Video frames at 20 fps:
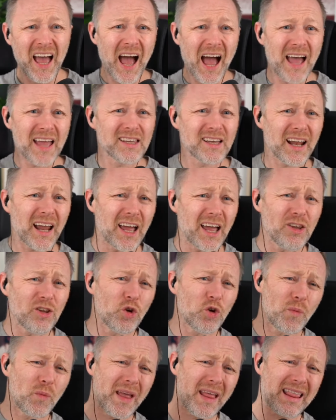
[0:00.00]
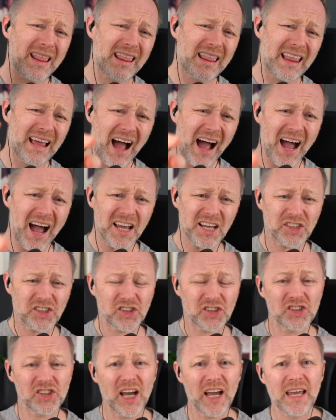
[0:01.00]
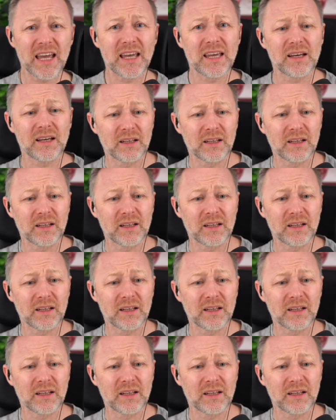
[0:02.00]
and they're hitting it with that shit.